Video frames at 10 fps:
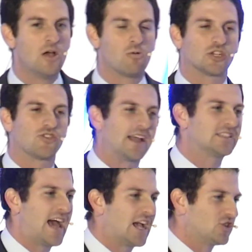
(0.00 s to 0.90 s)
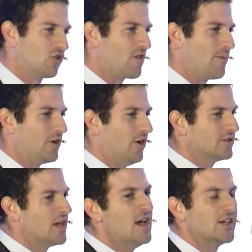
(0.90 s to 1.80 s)
where transnational
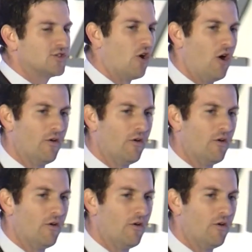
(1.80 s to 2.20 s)
criminals stole